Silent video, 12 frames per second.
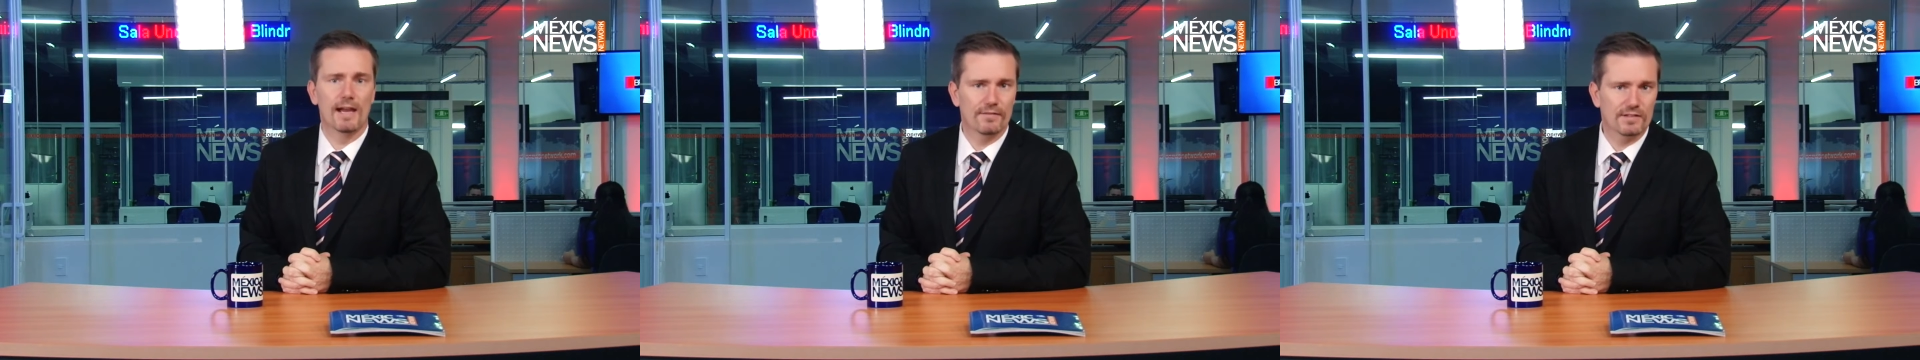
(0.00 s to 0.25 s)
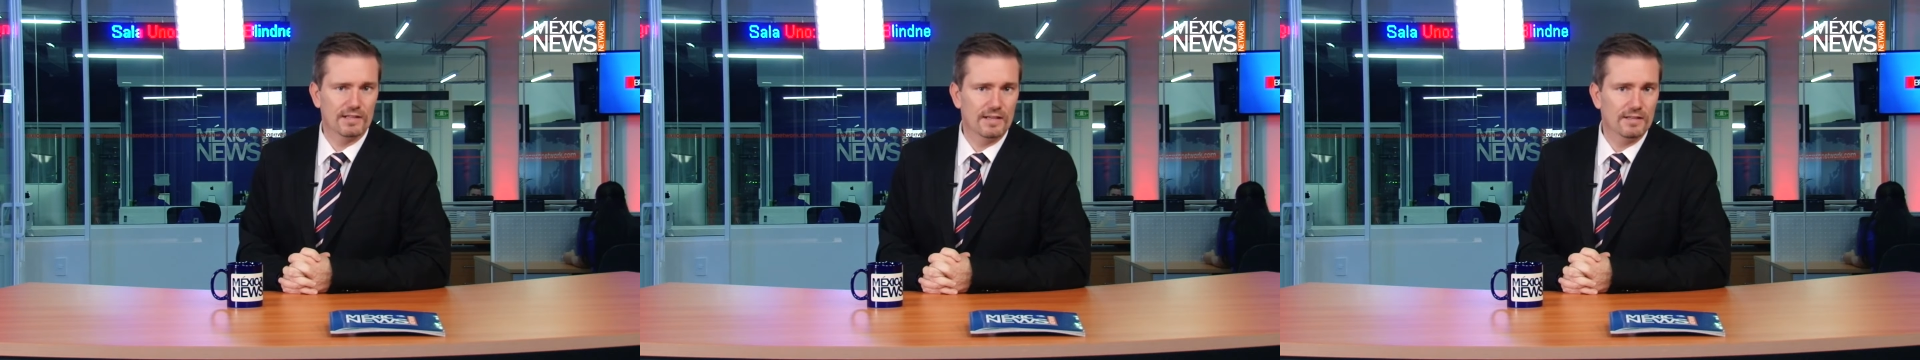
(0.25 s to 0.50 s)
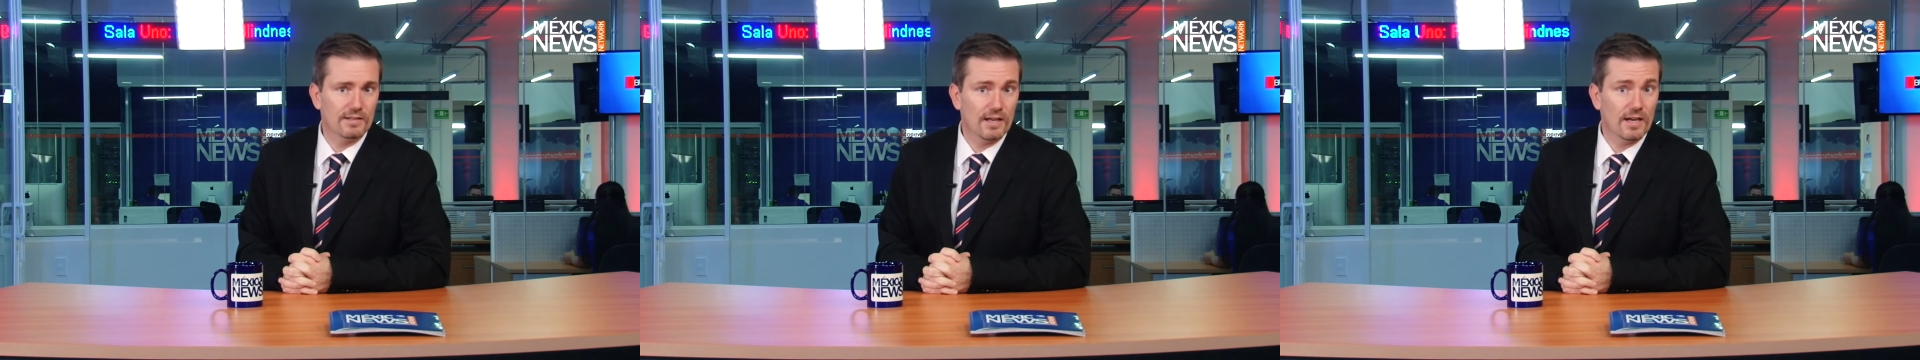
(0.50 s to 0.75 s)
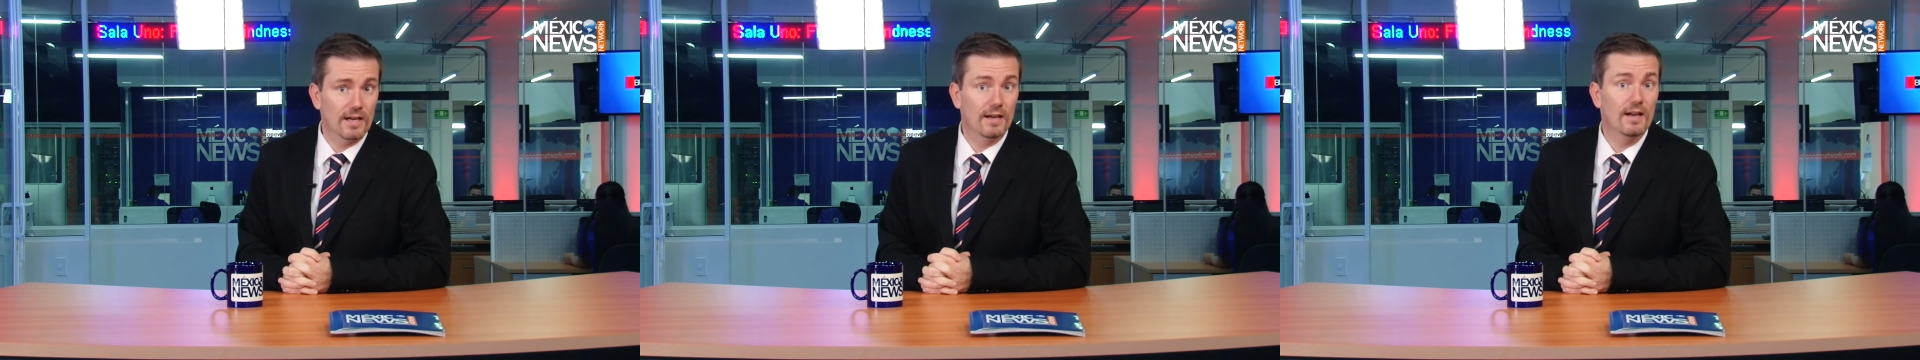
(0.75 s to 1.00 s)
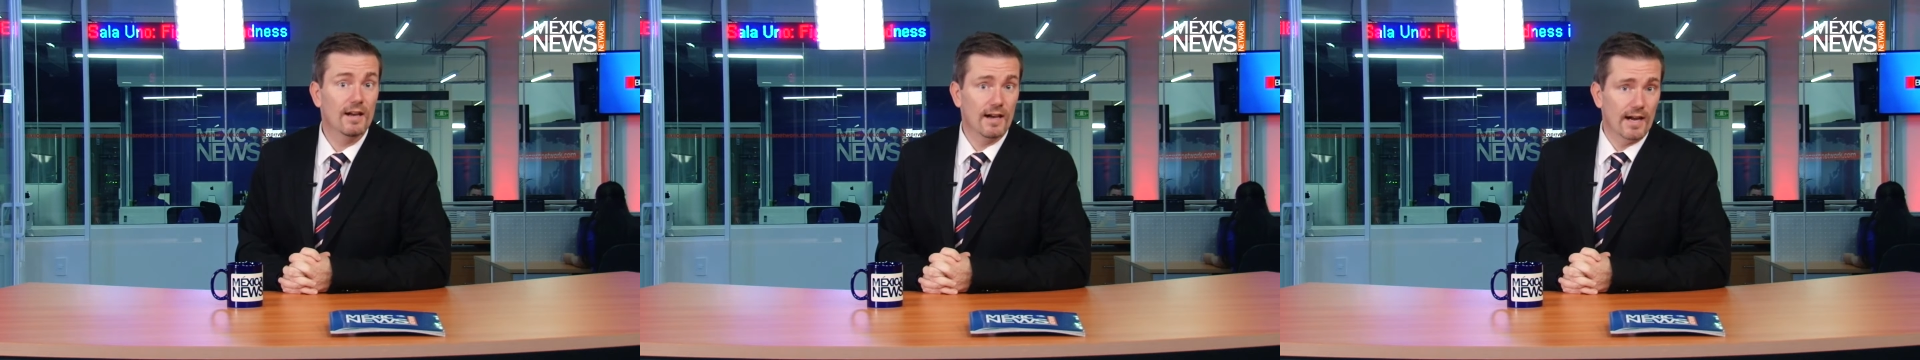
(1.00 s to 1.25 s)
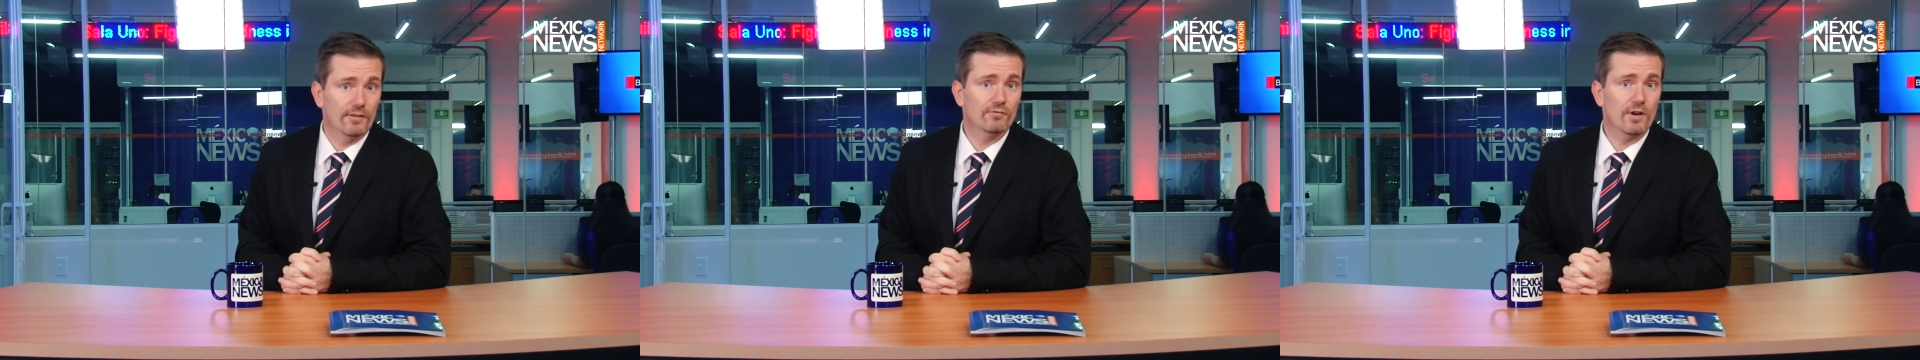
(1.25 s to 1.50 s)
FCC
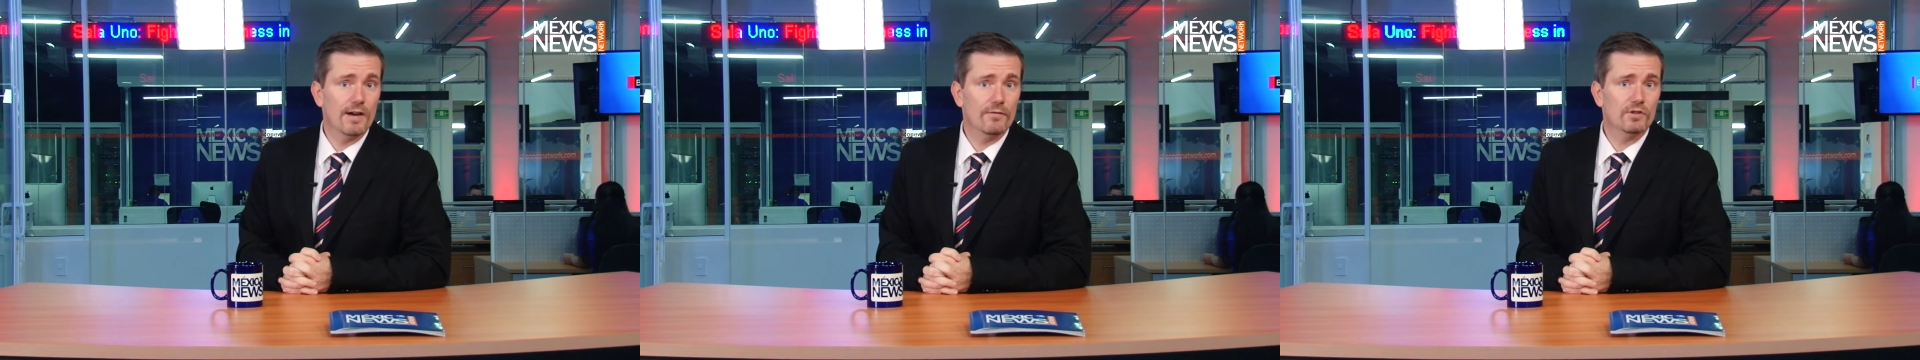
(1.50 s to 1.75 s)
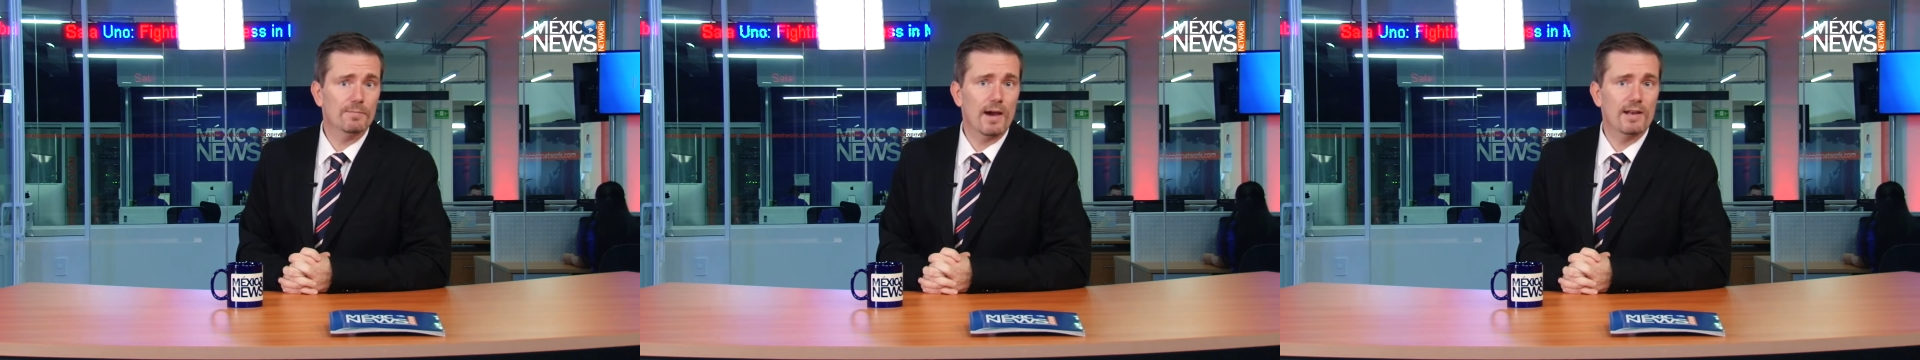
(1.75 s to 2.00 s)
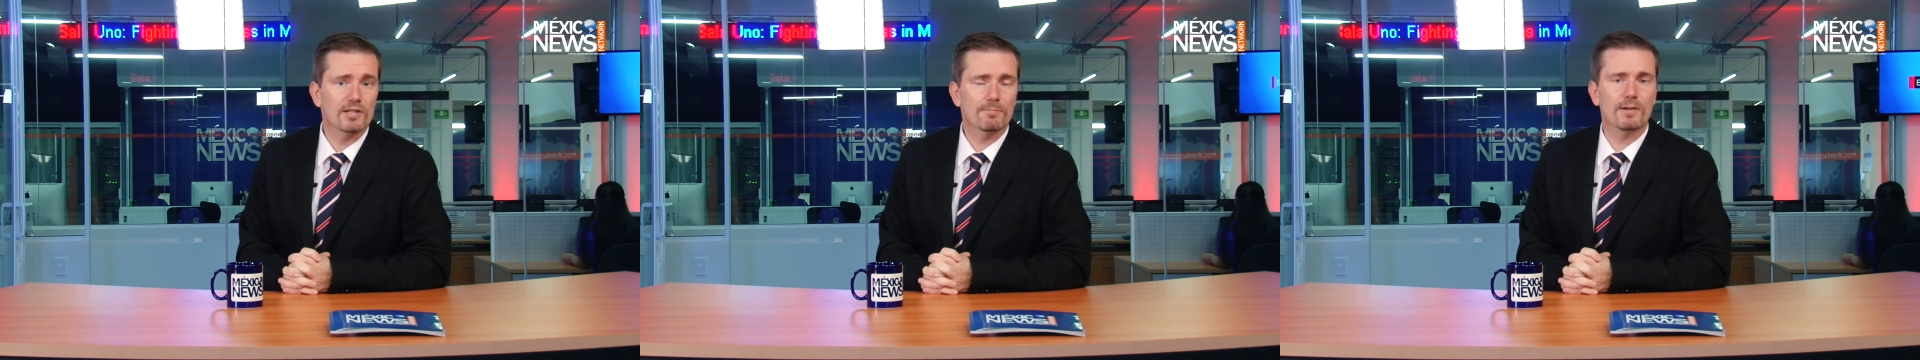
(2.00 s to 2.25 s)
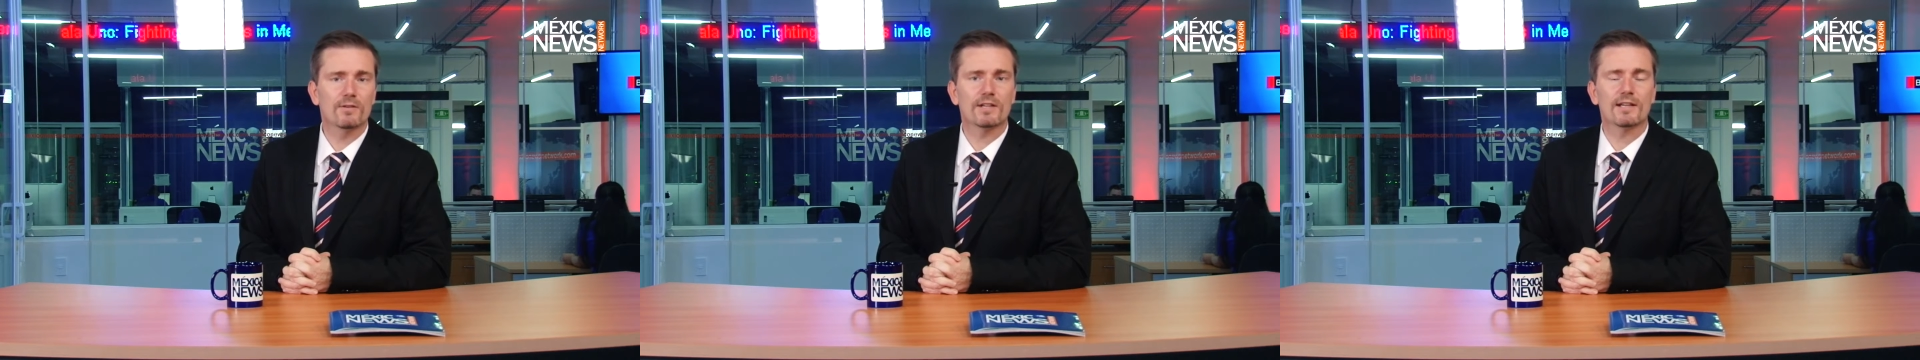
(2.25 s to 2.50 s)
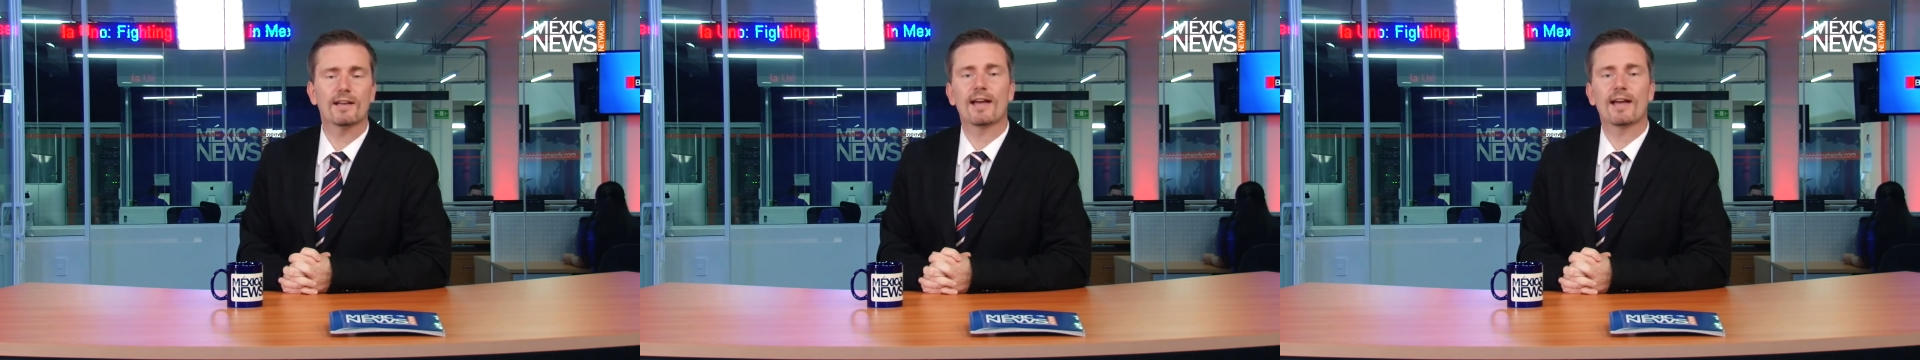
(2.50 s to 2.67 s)
and rival Spanish builder